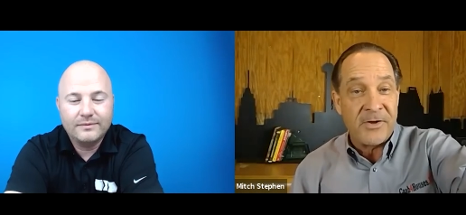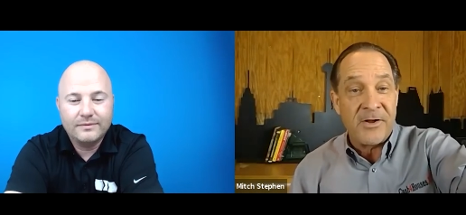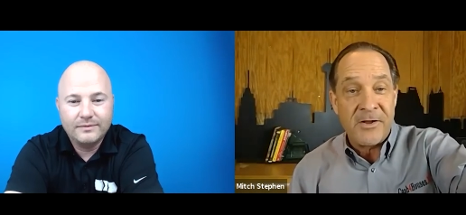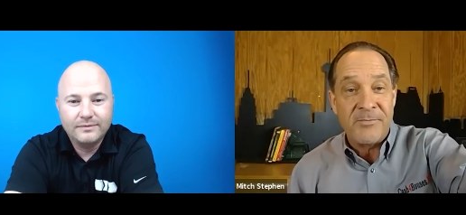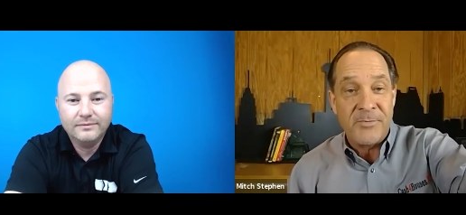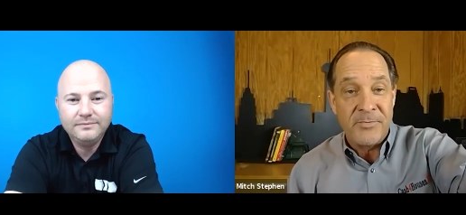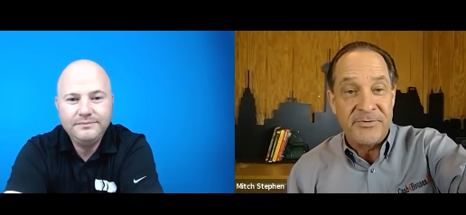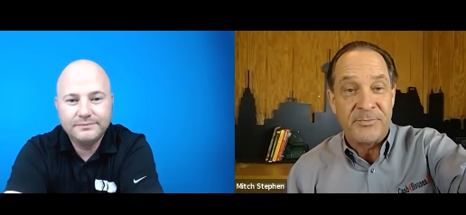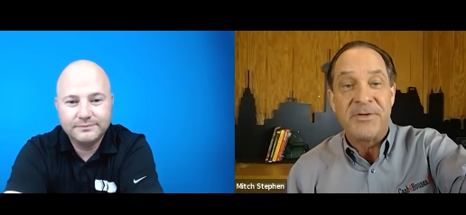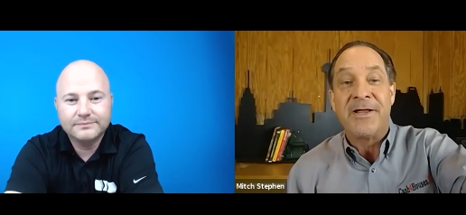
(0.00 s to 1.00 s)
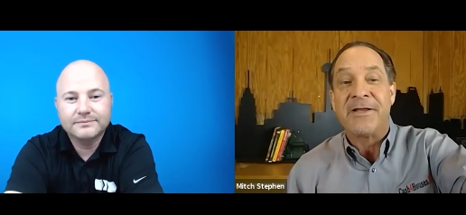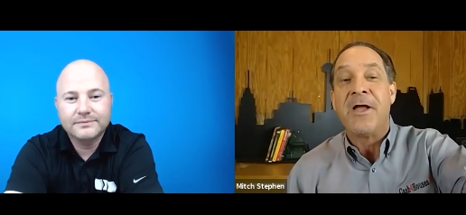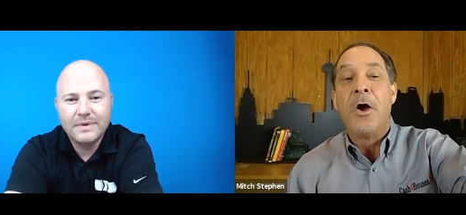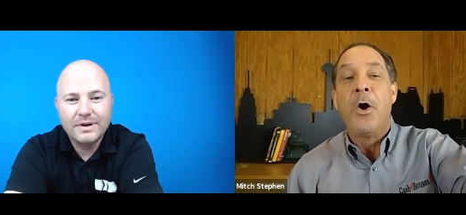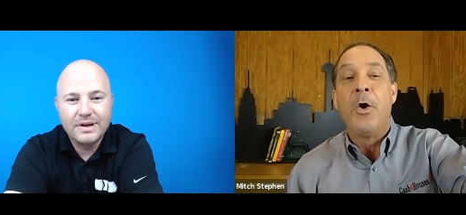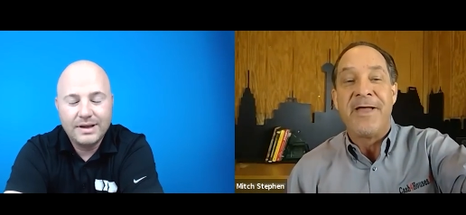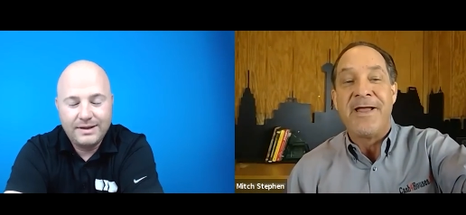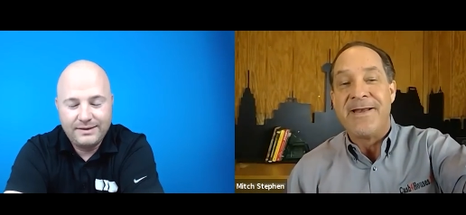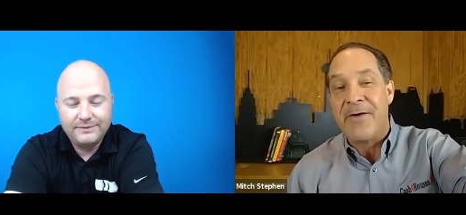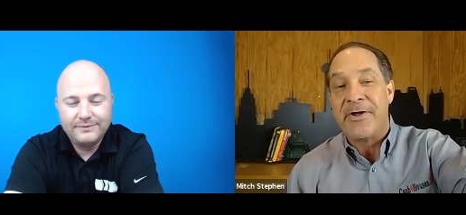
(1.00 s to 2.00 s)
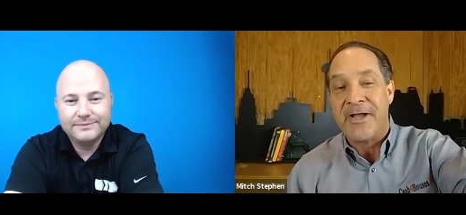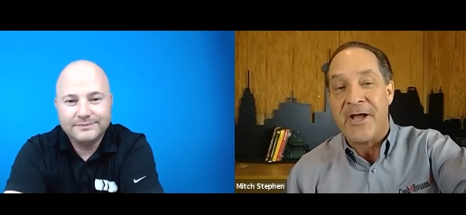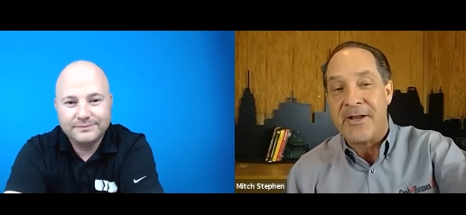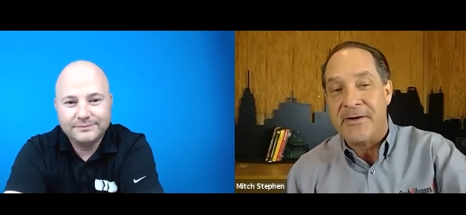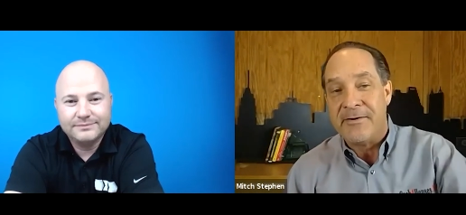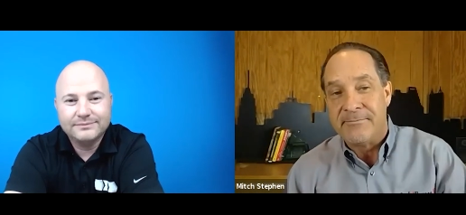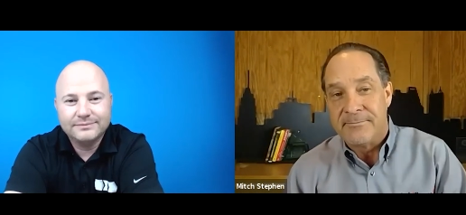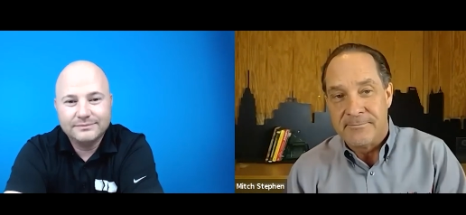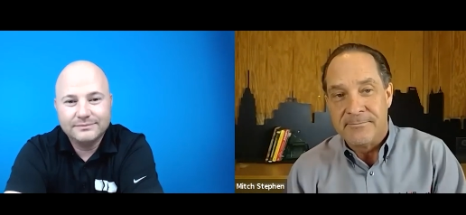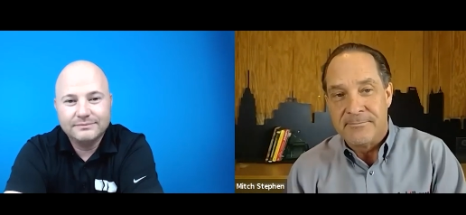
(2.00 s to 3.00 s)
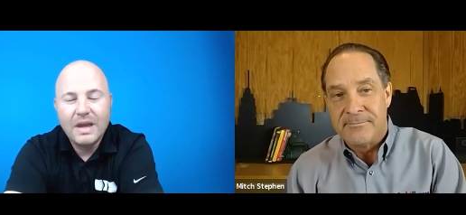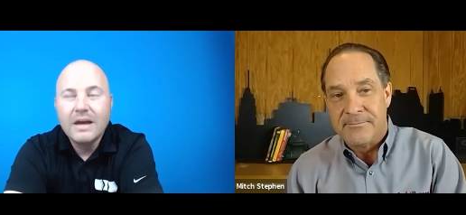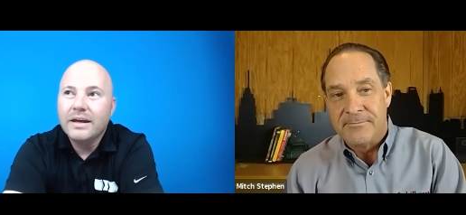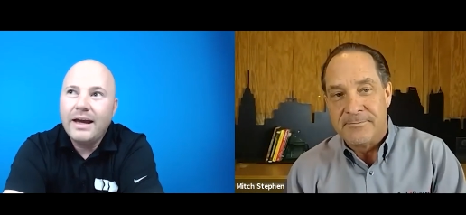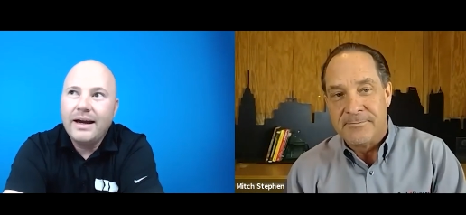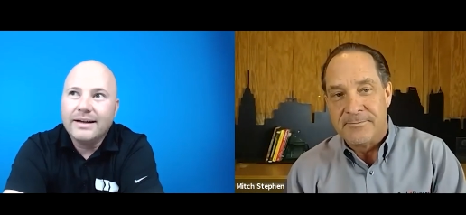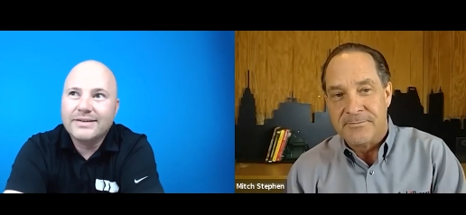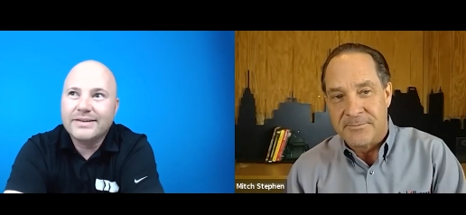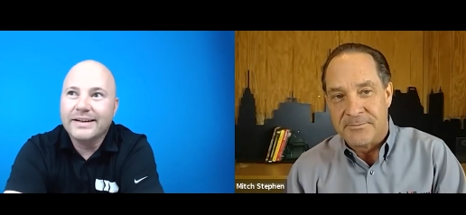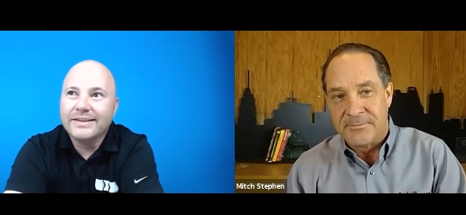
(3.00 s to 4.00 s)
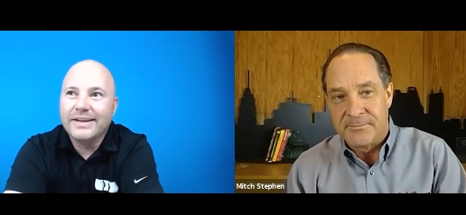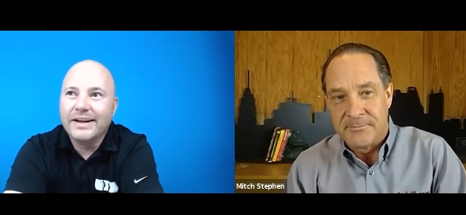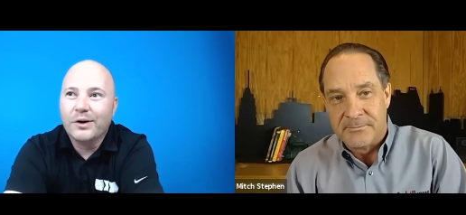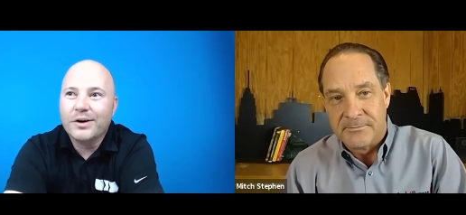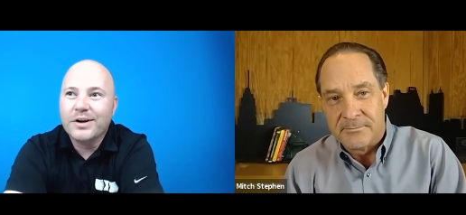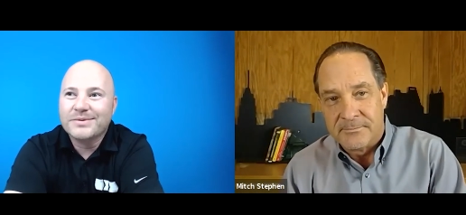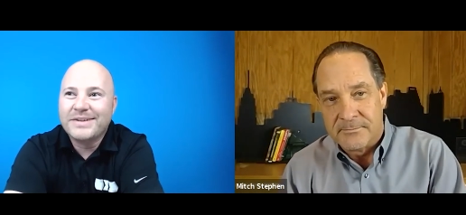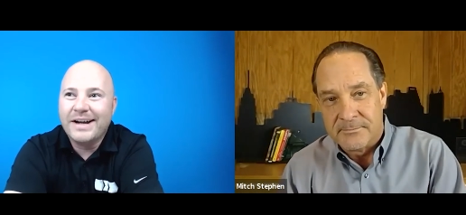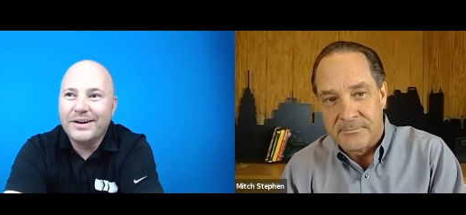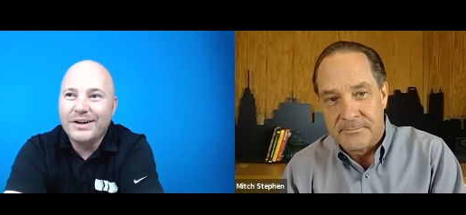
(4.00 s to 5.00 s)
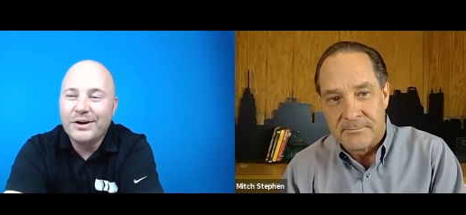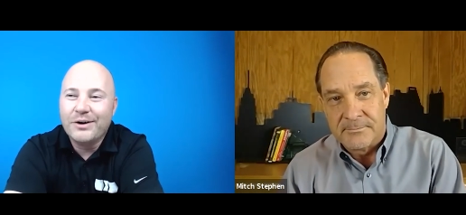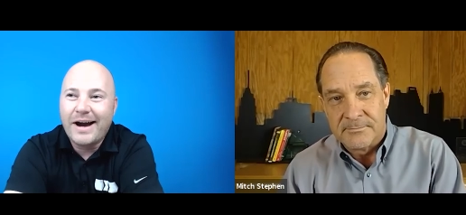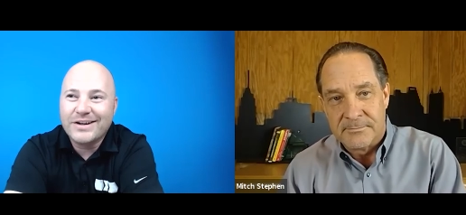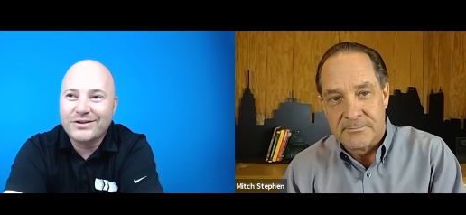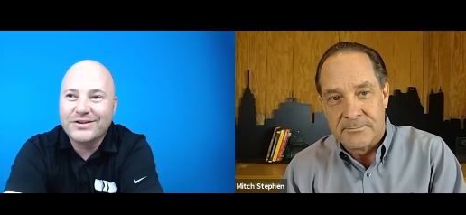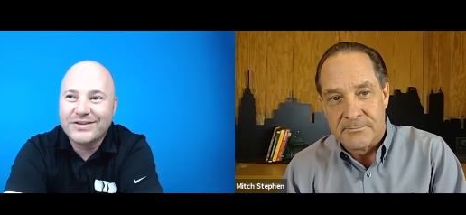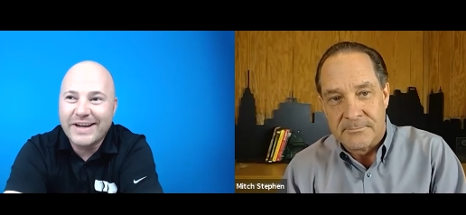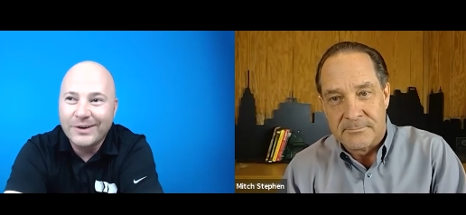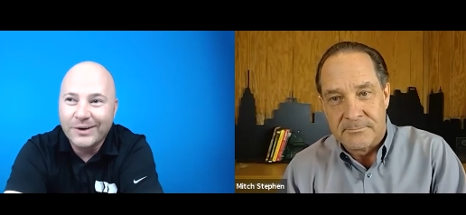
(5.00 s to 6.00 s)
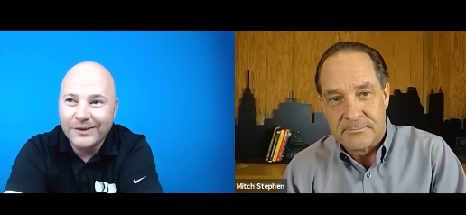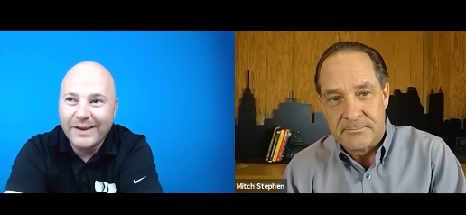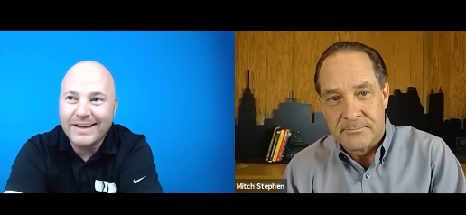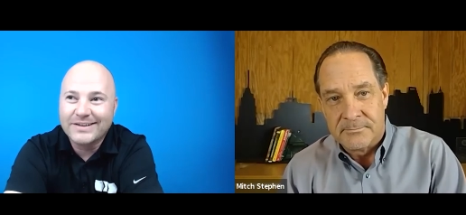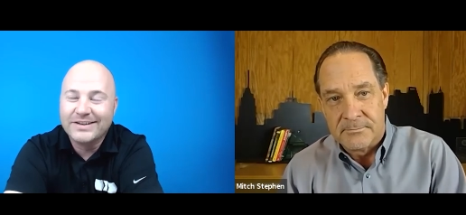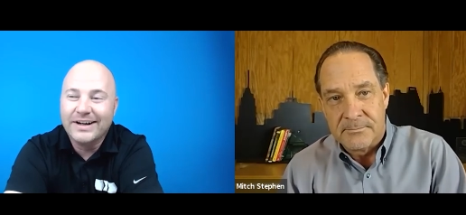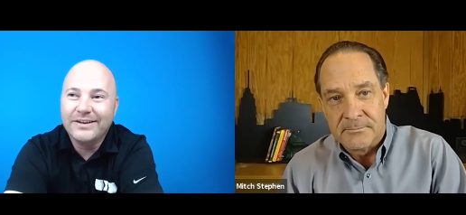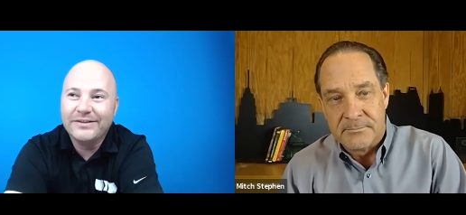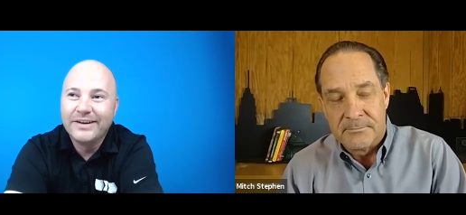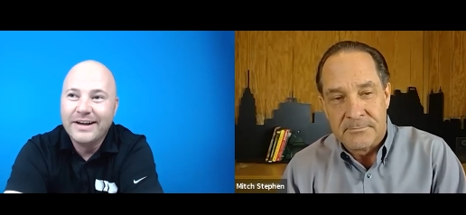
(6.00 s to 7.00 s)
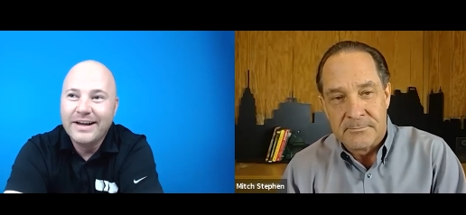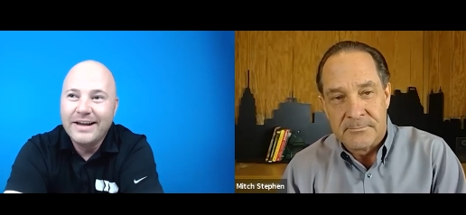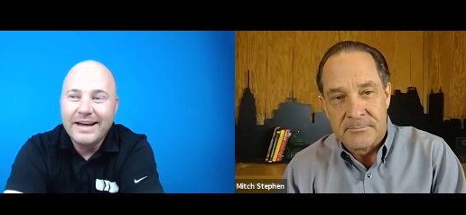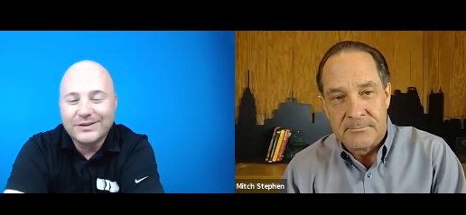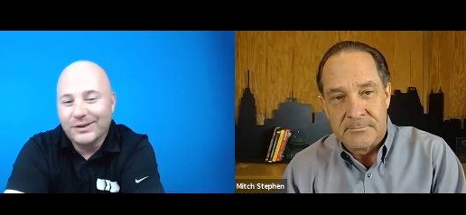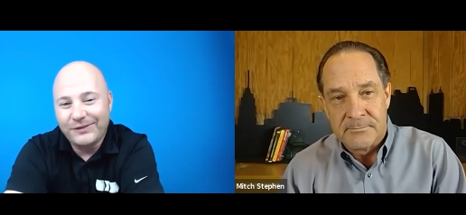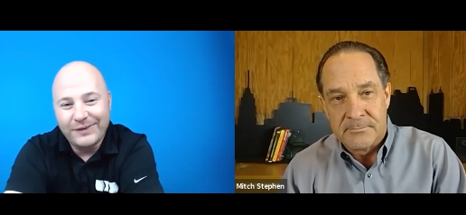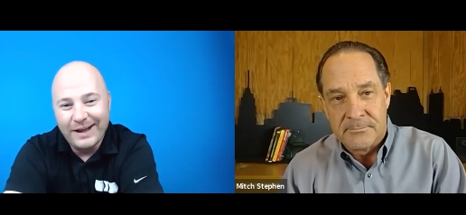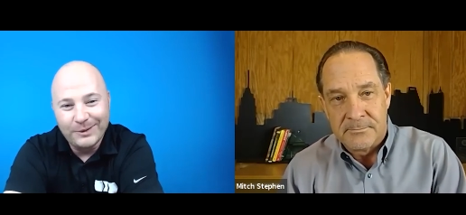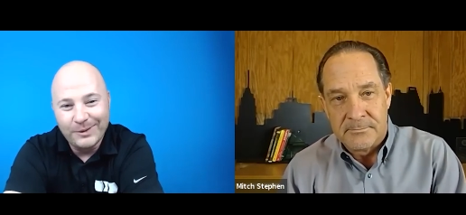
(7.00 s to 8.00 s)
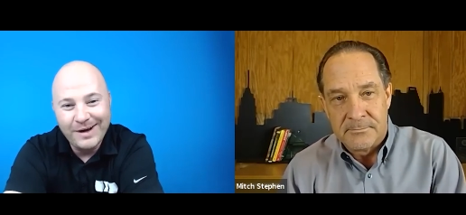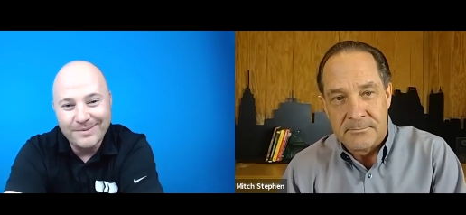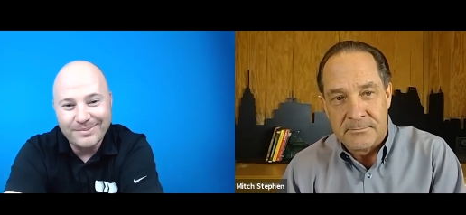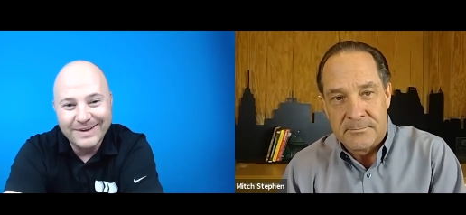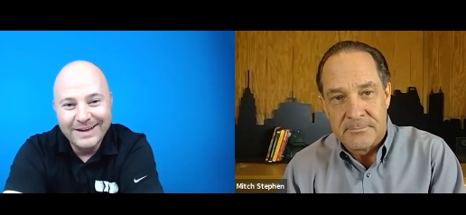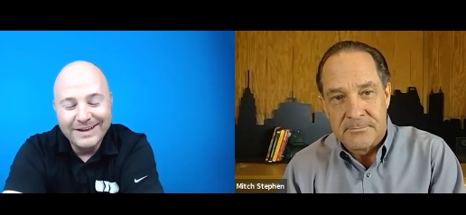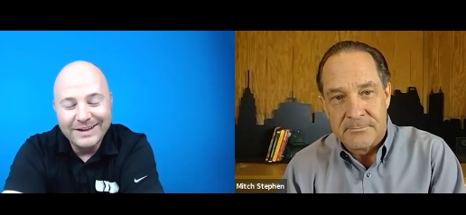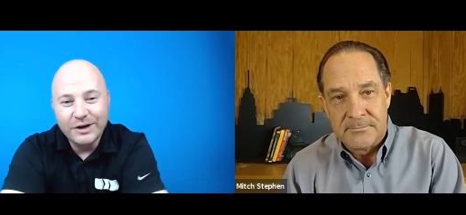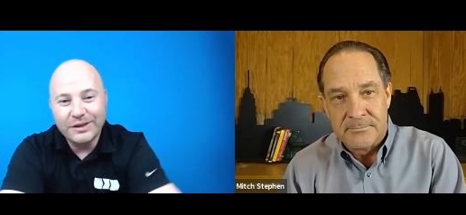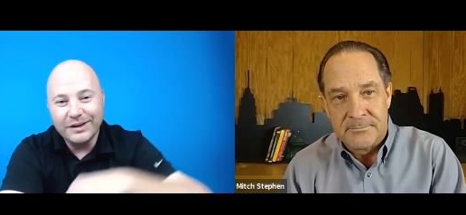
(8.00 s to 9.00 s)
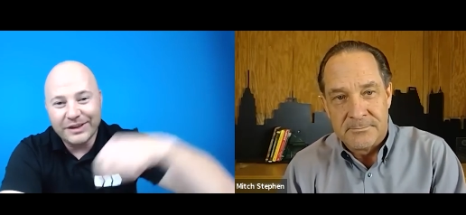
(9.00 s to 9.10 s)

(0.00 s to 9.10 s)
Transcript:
Speaker 1: aha moments where you're like, okay, now I got it?
Speaker 2: Yeah, it's it's it all comes down. You know, as you're saying all that stuff, it's all follow up you know the, the